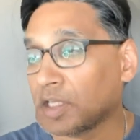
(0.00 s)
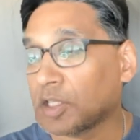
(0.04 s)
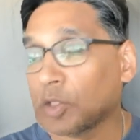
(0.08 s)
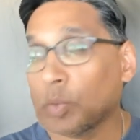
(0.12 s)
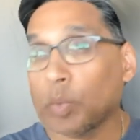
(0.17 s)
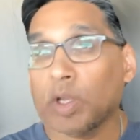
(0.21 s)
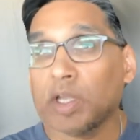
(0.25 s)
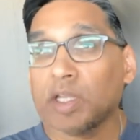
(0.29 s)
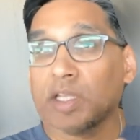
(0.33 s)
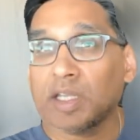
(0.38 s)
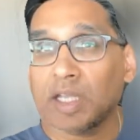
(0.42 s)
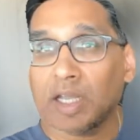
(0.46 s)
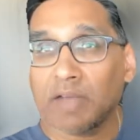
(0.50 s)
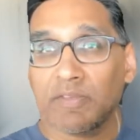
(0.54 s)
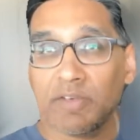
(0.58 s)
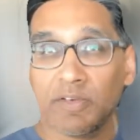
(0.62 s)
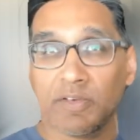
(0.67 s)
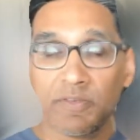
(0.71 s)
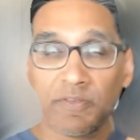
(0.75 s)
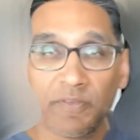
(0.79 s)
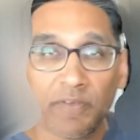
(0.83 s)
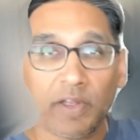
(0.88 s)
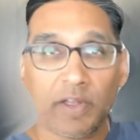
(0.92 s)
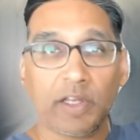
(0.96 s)
the way Kevin
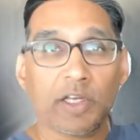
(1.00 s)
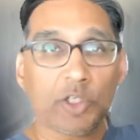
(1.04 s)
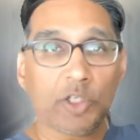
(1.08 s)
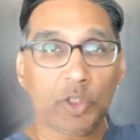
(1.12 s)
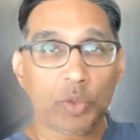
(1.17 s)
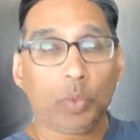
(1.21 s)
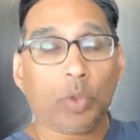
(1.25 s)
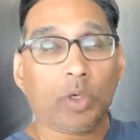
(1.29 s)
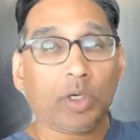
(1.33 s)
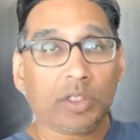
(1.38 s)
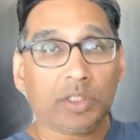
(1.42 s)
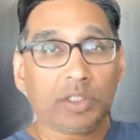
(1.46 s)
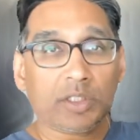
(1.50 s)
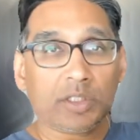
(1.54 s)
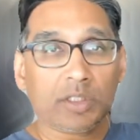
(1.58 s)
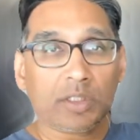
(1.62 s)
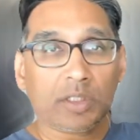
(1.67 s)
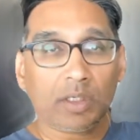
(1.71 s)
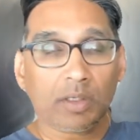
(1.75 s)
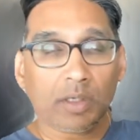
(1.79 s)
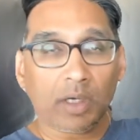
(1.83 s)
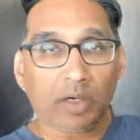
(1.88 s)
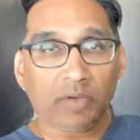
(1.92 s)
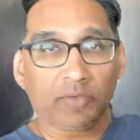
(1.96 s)
Feige was
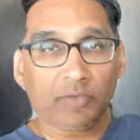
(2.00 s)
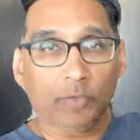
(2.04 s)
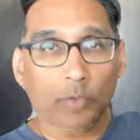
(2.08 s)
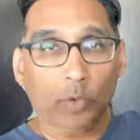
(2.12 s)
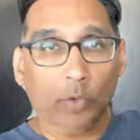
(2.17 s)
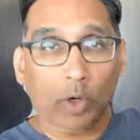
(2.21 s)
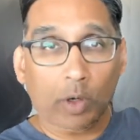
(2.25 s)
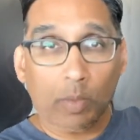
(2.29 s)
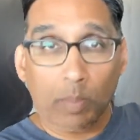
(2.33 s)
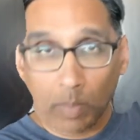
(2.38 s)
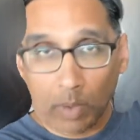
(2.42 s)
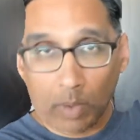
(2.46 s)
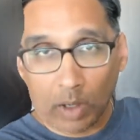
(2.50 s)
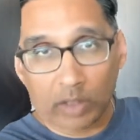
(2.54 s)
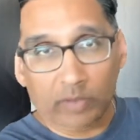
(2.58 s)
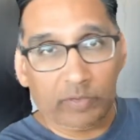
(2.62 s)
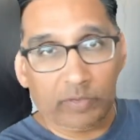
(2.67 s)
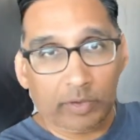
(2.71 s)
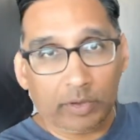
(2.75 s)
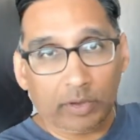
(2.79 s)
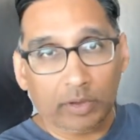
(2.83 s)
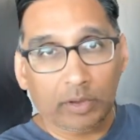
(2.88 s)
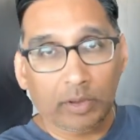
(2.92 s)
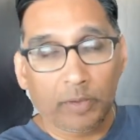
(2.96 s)
for
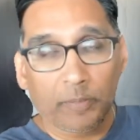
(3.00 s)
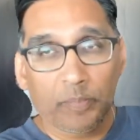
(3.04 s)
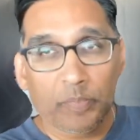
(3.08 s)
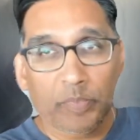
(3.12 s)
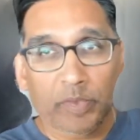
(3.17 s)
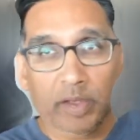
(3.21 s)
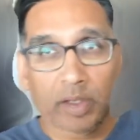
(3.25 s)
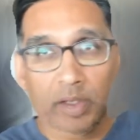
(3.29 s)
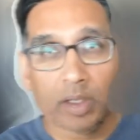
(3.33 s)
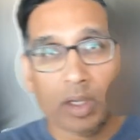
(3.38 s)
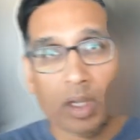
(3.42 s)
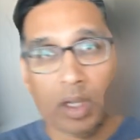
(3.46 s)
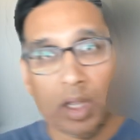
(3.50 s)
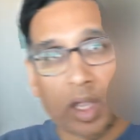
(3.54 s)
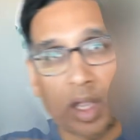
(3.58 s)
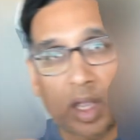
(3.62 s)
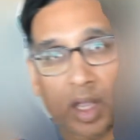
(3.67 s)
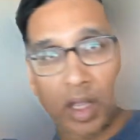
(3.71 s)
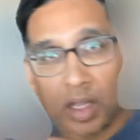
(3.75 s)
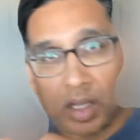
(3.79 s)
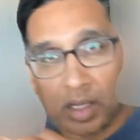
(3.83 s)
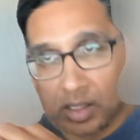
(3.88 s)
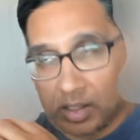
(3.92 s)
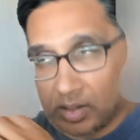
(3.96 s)
Marvel,
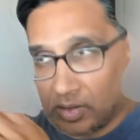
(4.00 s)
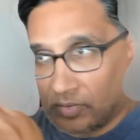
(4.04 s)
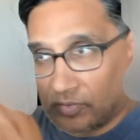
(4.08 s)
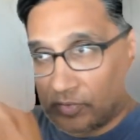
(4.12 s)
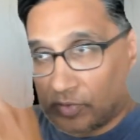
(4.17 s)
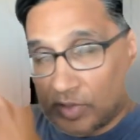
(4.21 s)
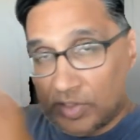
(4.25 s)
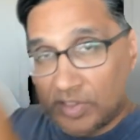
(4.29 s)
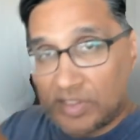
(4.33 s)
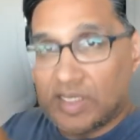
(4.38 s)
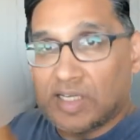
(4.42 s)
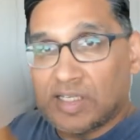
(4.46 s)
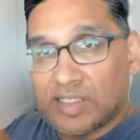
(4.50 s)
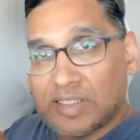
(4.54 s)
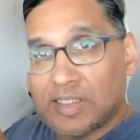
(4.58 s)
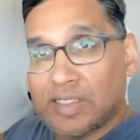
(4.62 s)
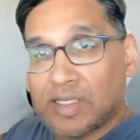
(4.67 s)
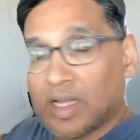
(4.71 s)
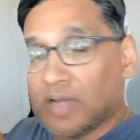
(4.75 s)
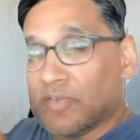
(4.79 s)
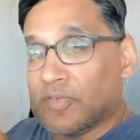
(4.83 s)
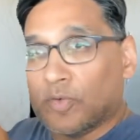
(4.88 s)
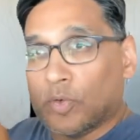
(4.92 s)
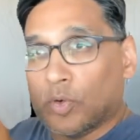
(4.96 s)
for Disney,
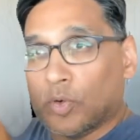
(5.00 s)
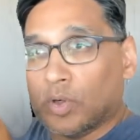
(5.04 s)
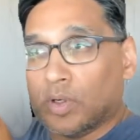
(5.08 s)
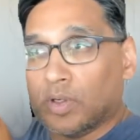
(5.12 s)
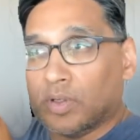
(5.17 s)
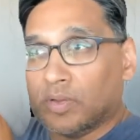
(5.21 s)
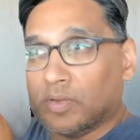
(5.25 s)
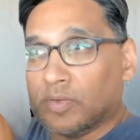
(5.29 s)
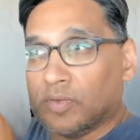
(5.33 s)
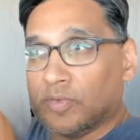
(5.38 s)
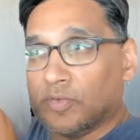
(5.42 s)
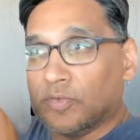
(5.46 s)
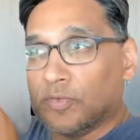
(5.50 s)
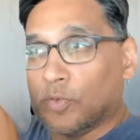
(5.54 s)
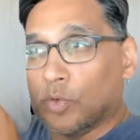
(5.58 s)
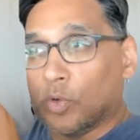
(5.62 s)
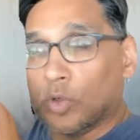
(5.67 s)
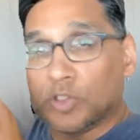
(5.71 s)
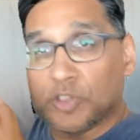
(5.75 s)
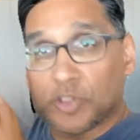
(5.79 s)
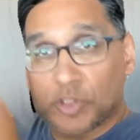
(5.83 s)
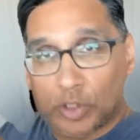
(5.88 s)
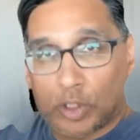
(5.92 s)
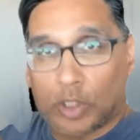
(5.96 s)
for
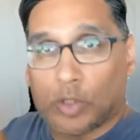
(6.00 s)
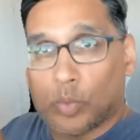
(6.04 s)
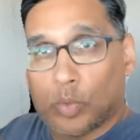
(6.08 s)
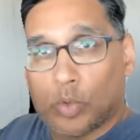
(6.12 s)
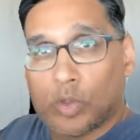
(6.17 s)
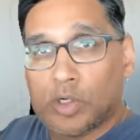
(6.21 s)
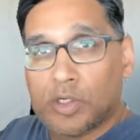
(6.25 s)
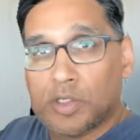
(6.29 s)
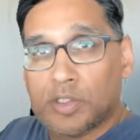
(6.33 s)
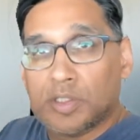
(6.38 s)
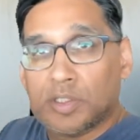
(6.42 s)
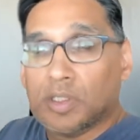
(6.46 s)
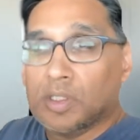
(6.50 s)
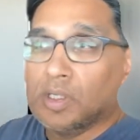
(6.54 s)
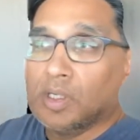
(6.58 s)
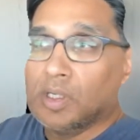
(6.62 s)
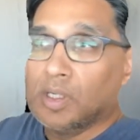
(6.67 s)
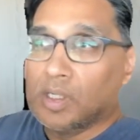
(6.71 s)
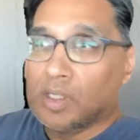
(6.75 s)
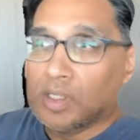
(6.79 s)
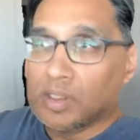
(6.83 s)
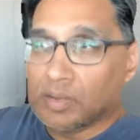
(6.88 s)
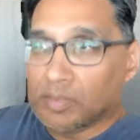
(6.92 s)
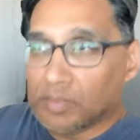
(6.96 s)
Star Wars,
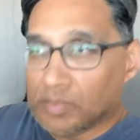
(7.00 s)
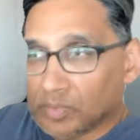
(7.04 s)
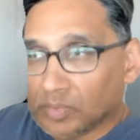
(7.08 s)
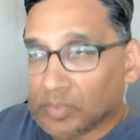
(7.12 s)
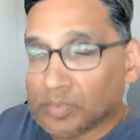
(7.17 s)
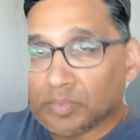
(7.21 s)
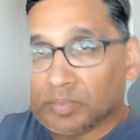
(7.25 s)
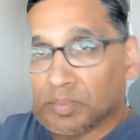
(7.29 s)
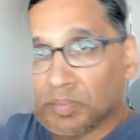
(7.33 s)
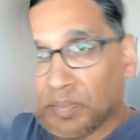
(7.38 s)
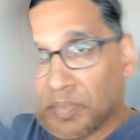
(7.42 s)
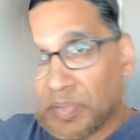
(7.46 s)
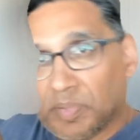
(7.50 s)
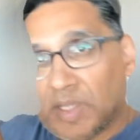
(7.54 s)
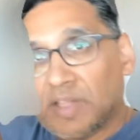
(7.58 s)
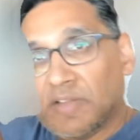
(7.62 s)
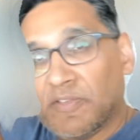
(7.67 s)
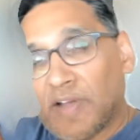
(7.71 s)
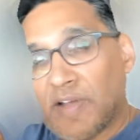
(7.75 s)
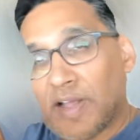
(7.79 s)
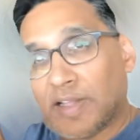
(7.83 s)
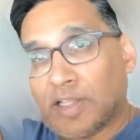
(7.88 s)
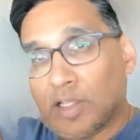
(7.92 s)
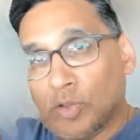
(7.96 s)
being the
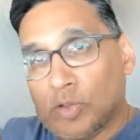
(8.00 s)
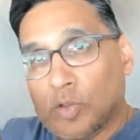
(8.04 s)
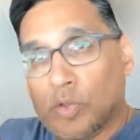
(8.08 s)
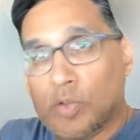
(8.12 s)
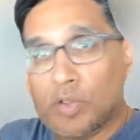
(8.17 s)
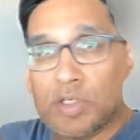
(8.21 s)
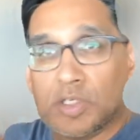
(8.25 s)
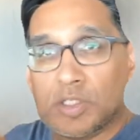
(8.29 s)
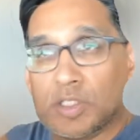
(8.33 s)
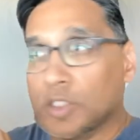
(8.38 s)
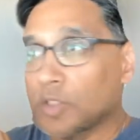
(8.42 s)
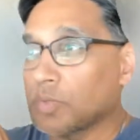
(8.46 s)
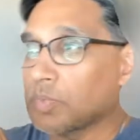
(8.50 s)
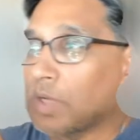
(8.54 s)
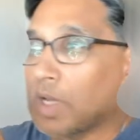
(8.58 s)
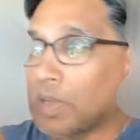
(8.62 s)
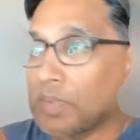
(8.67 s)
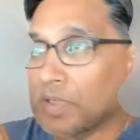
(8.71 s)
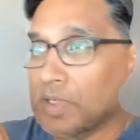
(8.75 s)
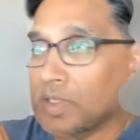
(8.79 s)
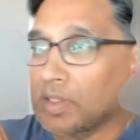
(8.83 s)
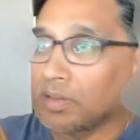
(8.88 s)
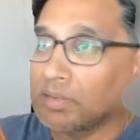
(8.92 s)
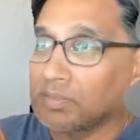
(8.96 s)
fact that Lucas is
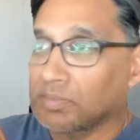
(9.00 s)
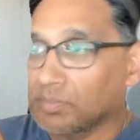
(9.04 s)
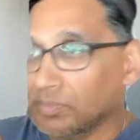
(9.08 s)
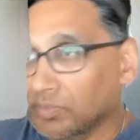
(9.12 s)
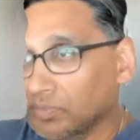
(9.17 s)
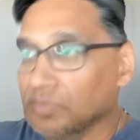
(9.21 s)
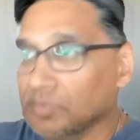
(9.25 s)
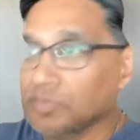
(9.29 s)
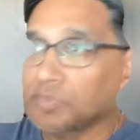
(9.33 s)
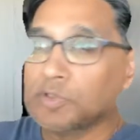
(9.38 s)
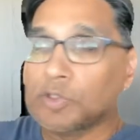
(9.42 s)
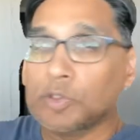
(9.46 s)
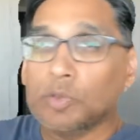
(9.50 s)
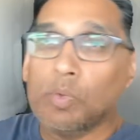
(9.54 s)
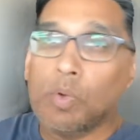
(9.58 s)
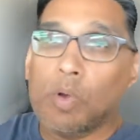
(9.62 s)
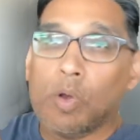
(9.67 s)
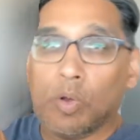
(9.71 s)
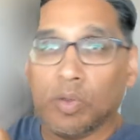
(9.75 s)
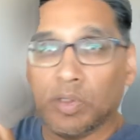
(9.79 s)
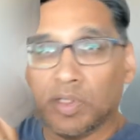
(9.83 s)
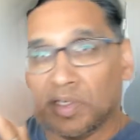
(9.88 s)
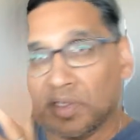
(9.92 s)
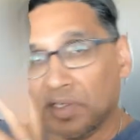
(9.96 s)
probably too
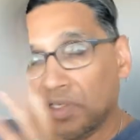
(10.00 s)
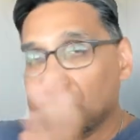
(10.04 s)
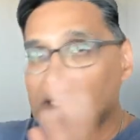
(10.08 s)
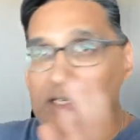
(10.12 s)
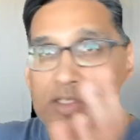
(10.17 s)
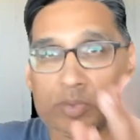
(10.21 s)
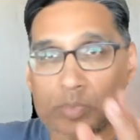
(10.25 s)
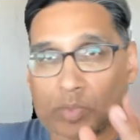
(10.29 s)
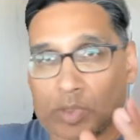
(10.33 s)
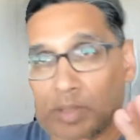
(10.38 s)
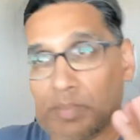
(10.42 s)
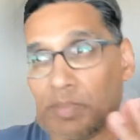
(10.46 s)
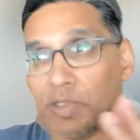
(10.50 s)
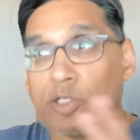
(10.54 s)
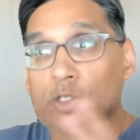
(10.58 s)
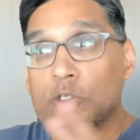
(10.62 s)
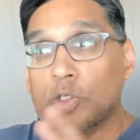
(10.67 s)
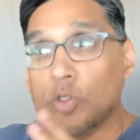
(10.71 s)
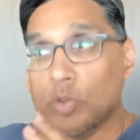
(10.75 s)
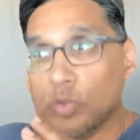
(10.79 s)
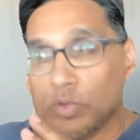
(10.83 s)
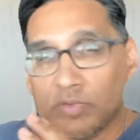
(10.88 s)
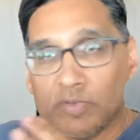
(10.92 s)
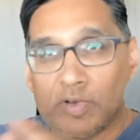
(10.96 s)
old and he doesn't want to be
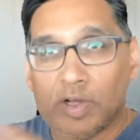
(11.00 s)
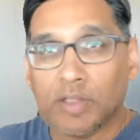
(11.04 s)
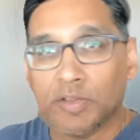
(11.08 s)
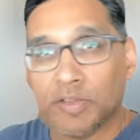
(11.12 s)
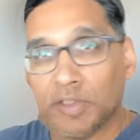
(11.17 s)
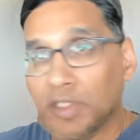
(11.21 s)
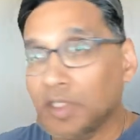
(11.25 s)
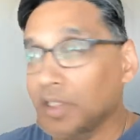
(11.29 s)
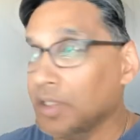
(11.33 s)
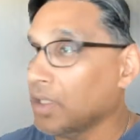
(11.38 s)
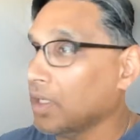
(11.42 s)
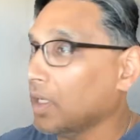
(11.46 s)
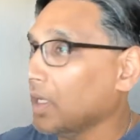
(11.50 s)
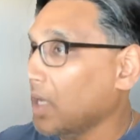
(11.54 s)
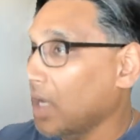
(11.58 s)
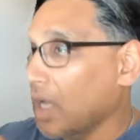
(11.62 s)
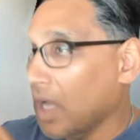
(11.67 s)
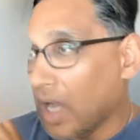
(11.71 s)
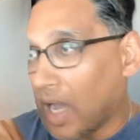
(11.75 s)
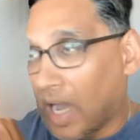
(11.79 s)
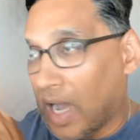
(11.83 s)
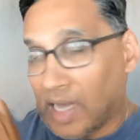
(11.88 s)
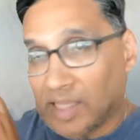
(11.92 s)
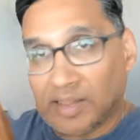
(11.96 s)
too involved in it,
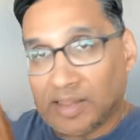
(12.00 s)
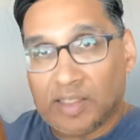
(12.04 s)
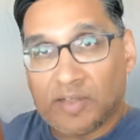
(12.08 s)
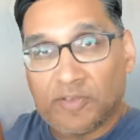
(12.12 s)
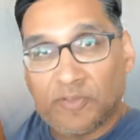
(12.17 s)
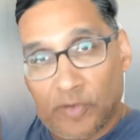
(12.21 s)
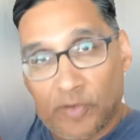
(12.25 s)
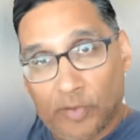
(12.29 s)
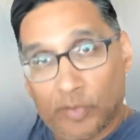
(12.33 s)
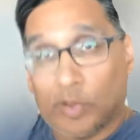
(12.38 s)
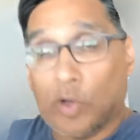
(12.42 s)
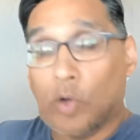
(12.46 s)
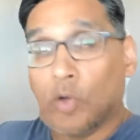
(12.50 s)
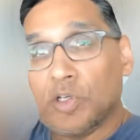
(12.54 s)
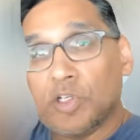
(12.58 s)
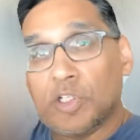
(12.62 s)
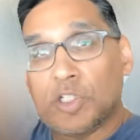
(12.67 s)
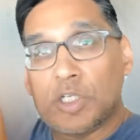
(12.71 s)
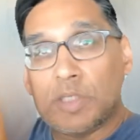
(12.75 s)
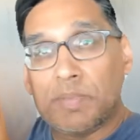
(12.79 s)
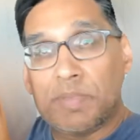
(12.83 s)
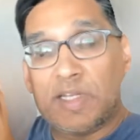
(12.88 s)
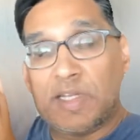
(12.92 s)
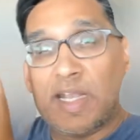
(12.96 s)
I think Filoni
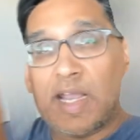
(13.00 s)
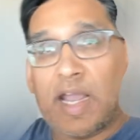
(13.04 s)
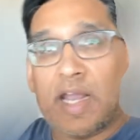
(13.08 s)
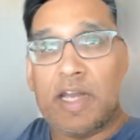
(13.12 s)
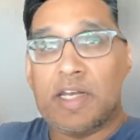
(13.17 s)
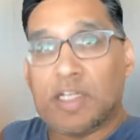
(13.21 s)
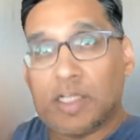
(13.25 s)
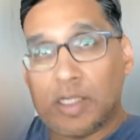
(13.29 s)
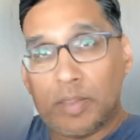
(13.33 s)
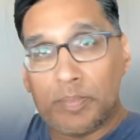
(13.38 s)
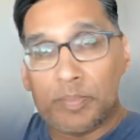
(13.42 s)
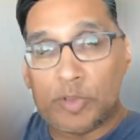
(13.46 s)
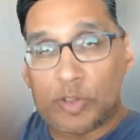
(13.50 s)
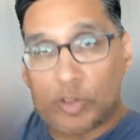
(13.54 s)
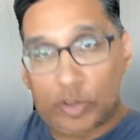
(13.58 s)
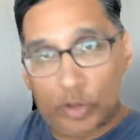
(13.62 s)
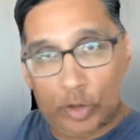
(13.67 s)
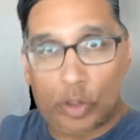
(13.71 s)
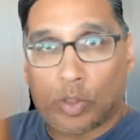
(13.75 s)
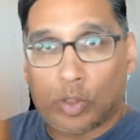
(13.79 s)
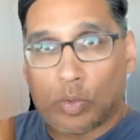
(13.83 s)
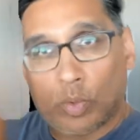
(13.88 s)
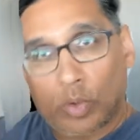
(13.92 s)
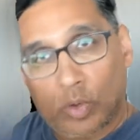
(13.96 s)
should be heading up the
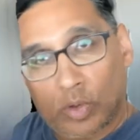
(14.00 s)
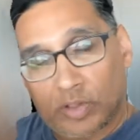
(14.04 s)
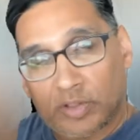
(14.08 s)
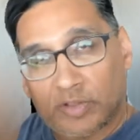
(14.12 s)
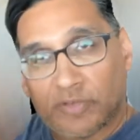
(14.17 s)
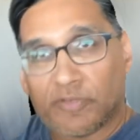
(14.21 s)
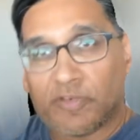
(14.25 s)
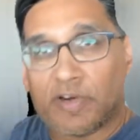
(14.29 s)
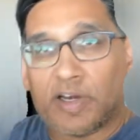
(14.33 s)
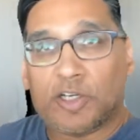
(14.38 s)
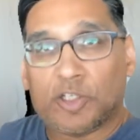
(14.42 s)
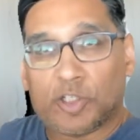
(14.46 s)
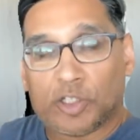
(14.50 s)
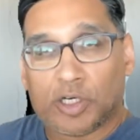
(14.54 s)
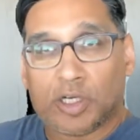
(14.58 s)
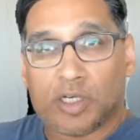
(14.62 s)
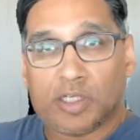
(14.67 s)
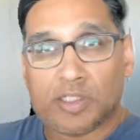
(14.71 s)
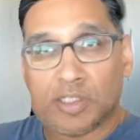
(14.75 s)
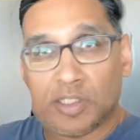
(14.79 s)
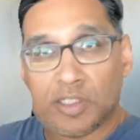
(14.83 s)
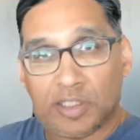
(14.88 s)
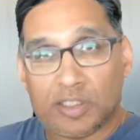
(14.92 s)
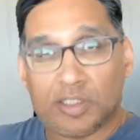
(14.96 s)
Star Wars
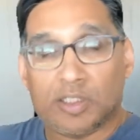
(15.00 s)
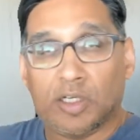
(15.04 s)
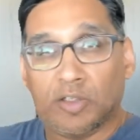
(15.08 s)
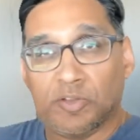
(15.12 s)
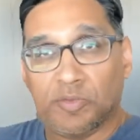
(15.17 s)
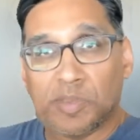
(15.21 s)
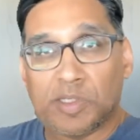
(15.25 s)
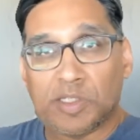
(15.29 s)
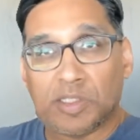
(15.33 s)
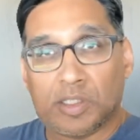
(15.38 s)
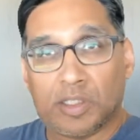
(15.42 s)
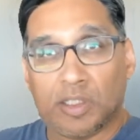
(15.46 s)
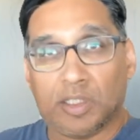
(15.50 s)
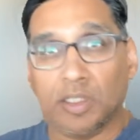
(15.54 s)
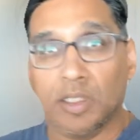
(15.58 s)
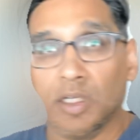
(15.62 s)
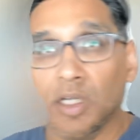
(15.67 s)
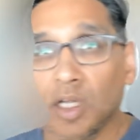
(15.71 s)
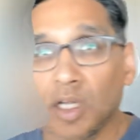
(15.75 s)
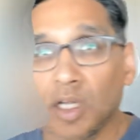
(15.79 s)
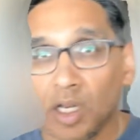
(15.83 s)
franchise itself, basically.